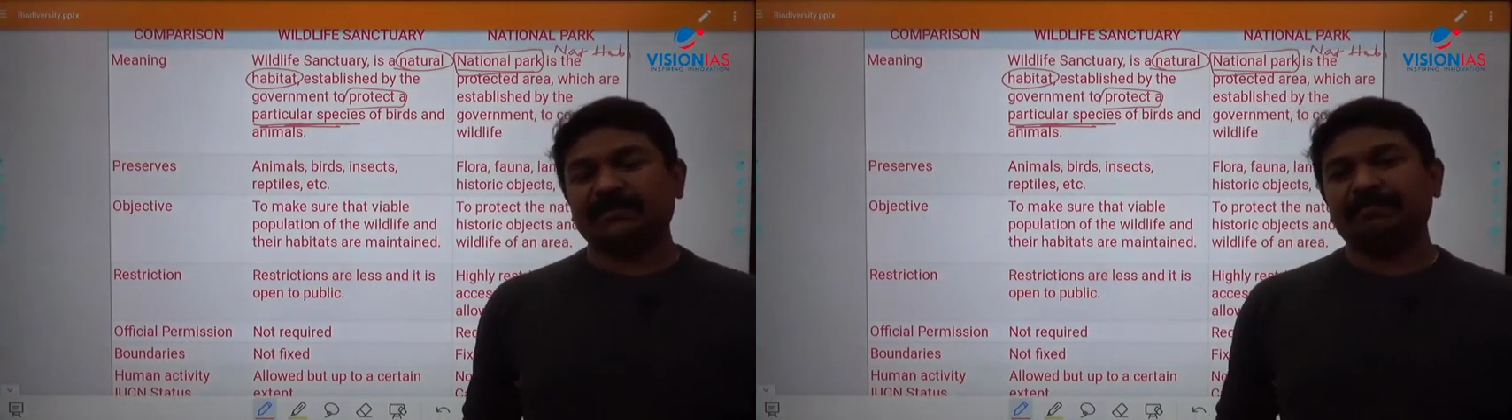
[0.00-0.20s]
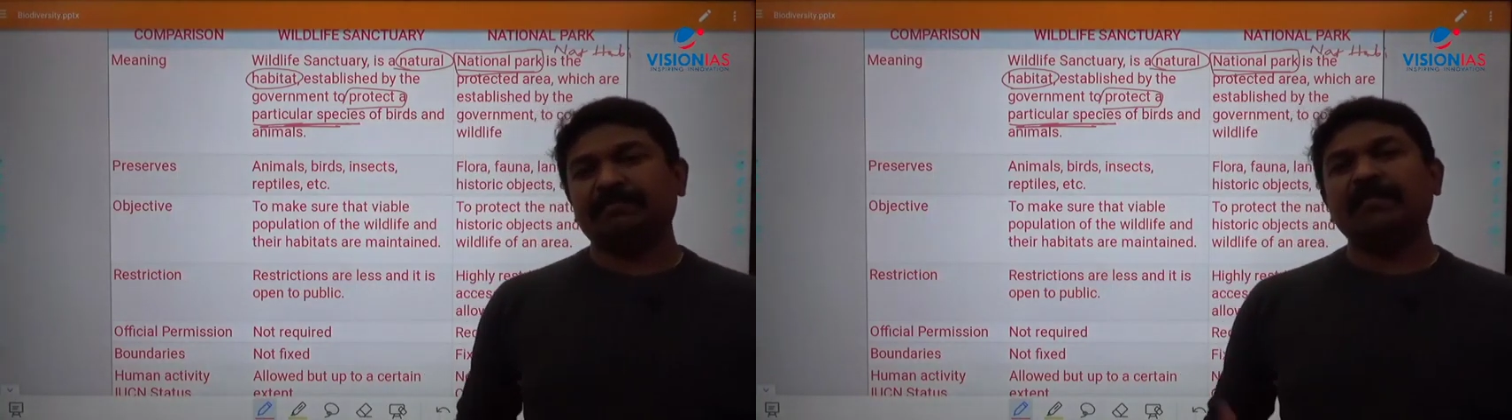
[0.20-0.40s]

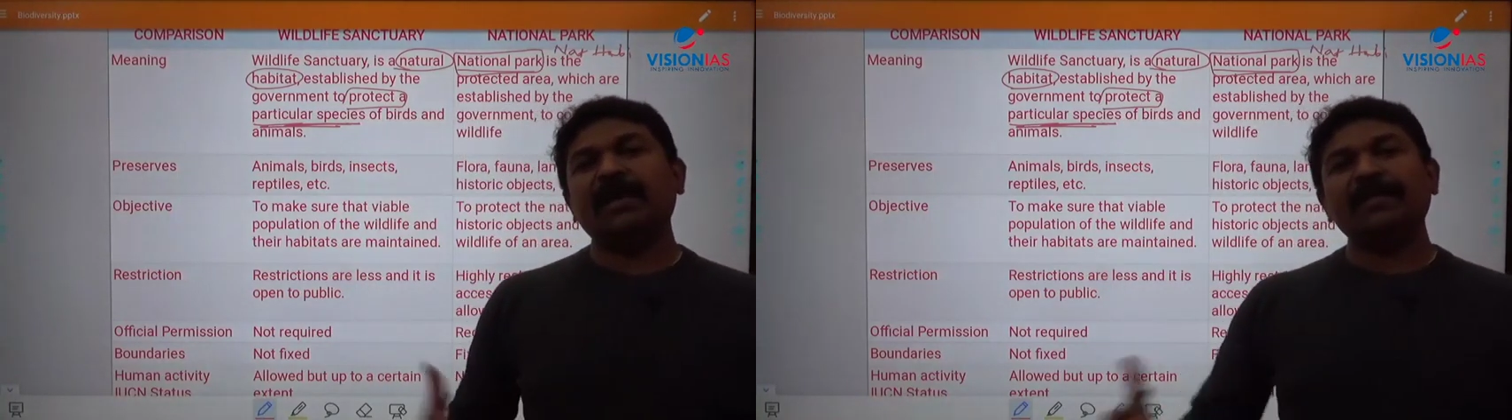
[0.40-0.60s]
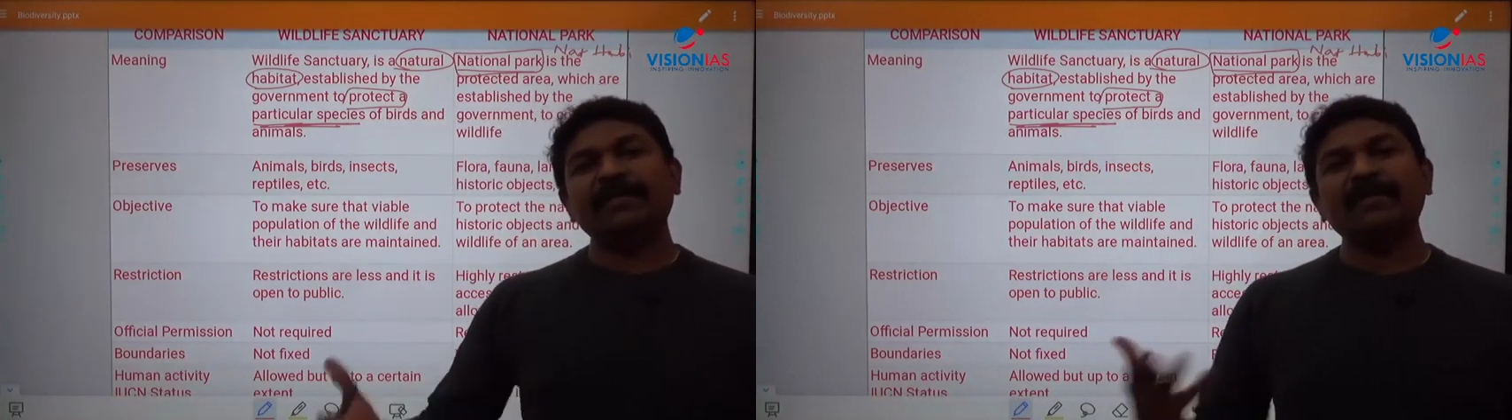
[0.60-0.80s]

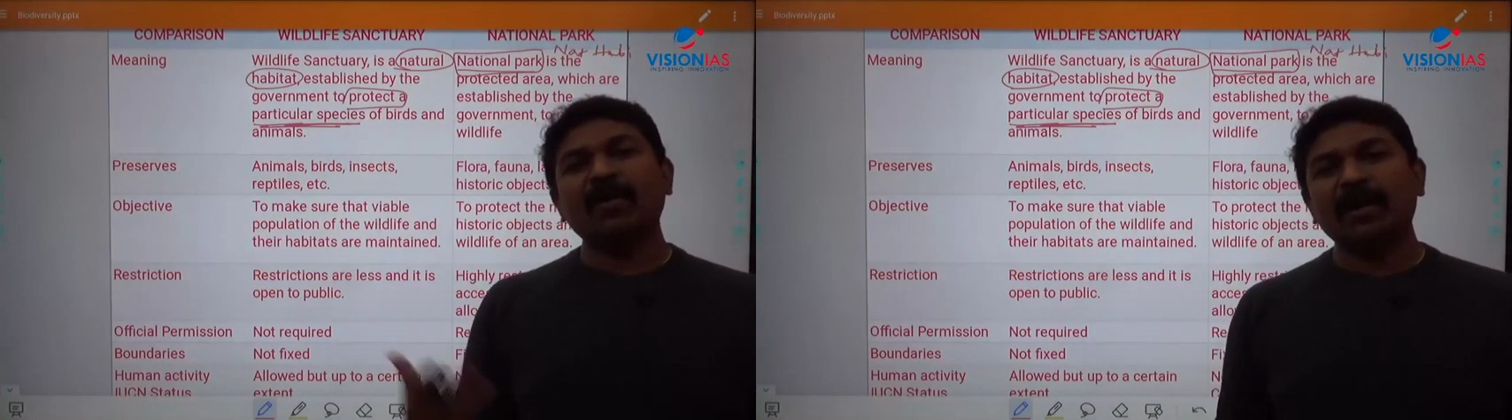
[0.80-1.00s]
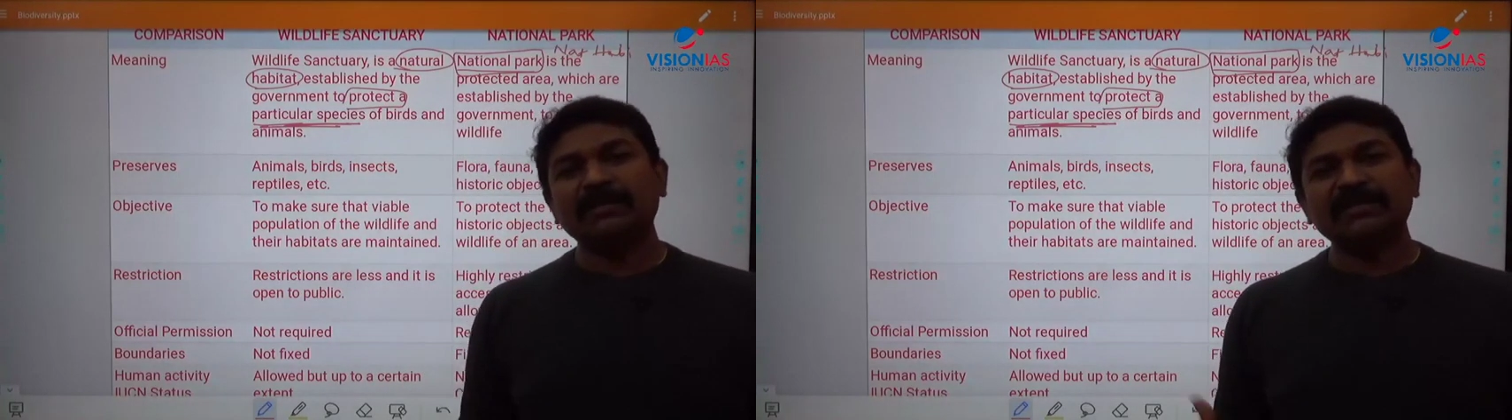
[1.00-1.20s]
maybe
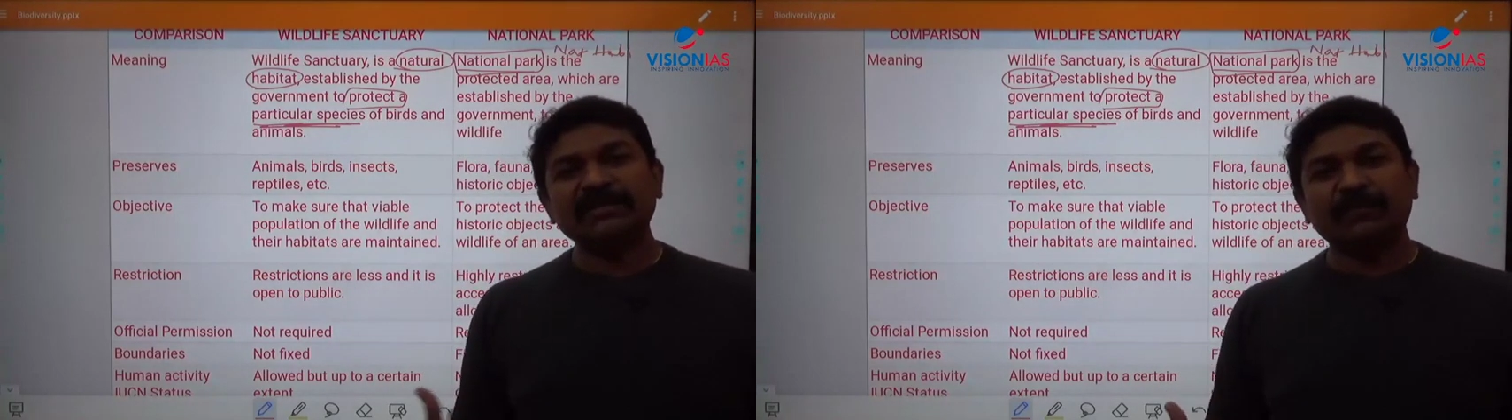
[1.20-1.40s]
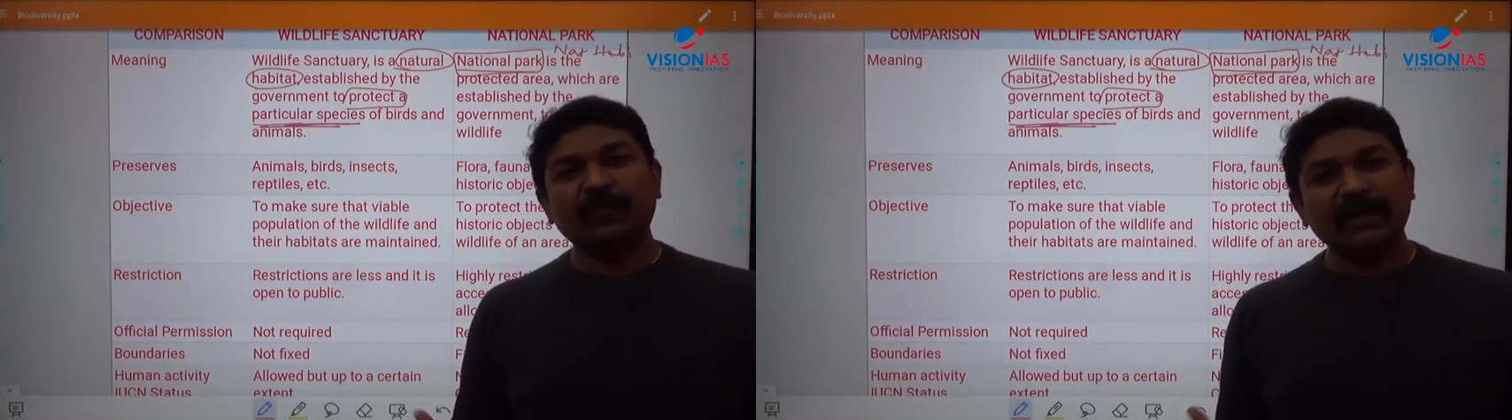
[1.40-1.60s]
not just
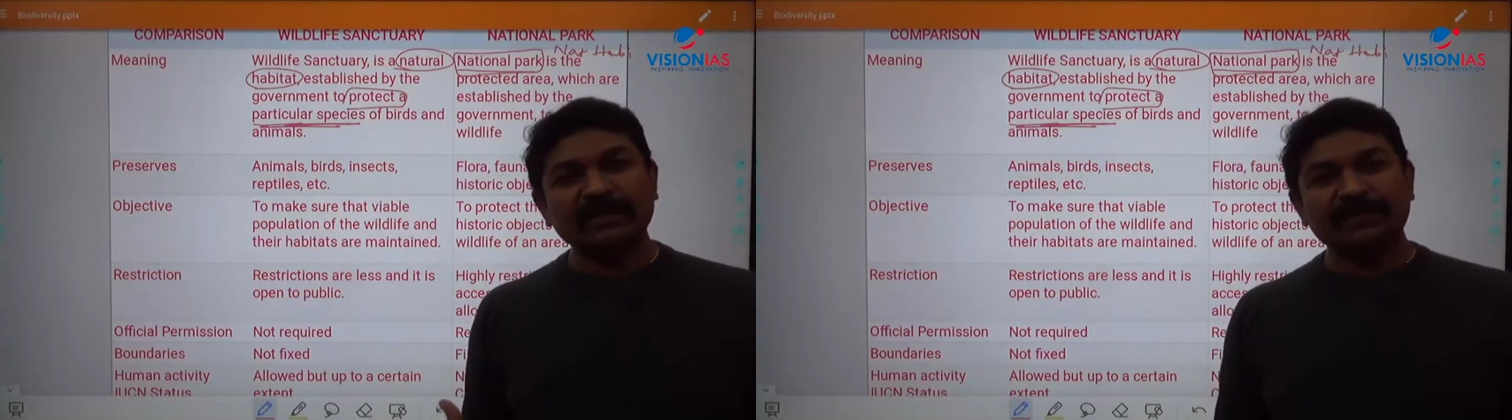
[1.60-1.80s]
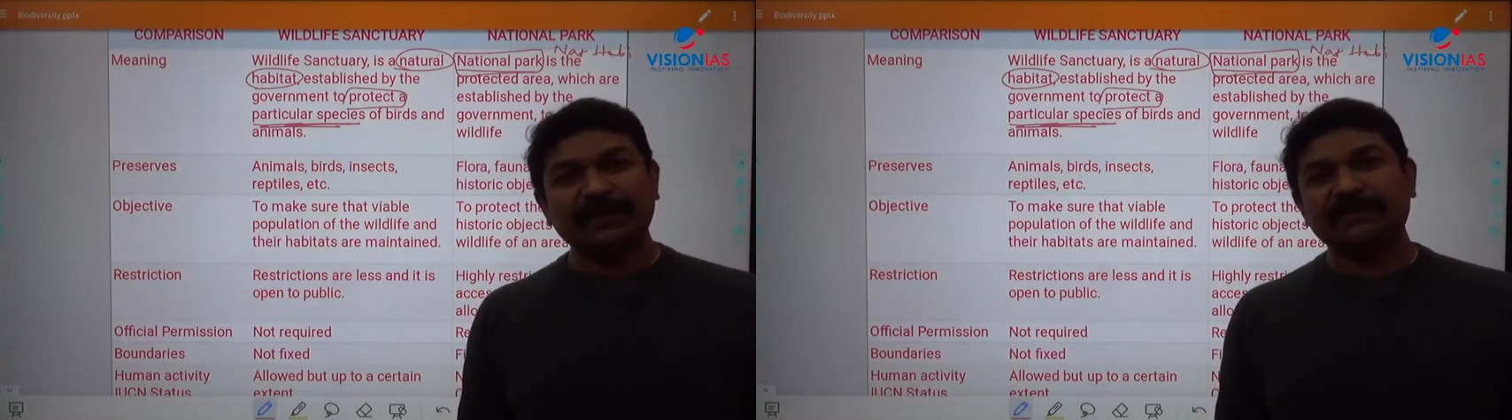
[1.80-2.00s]
one
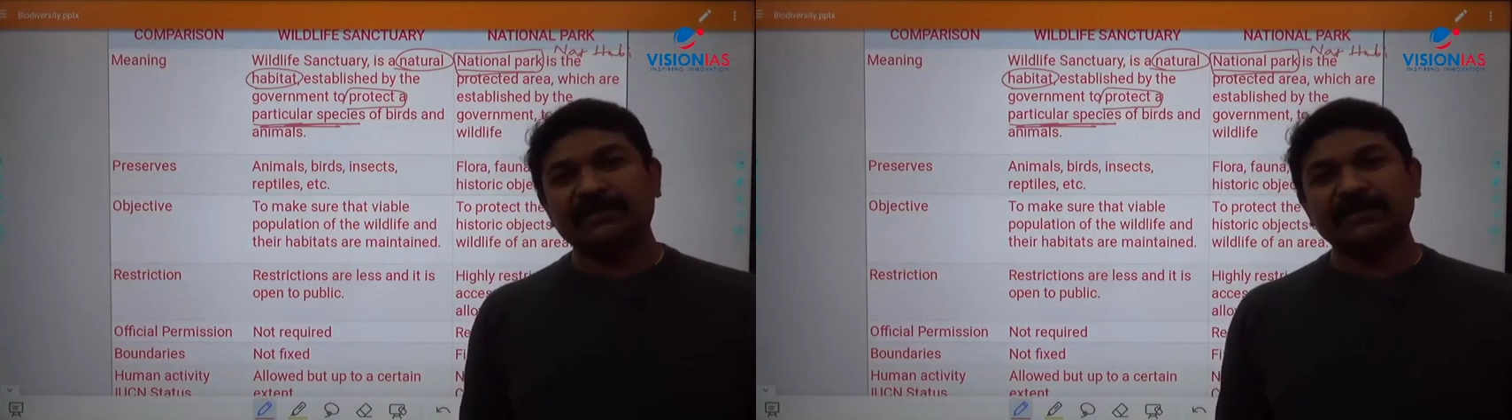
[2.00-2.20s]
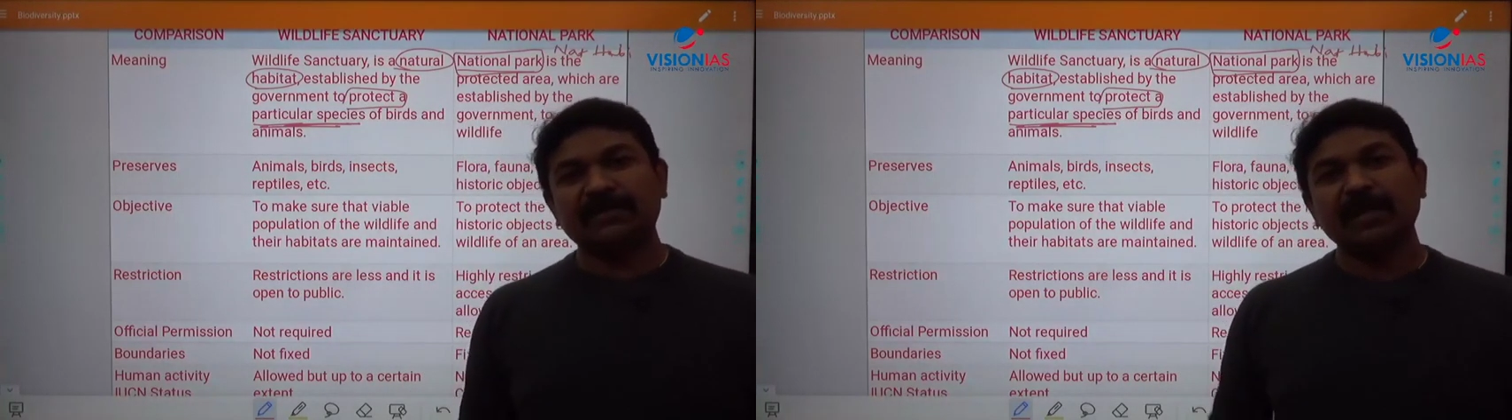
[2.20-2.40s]
species,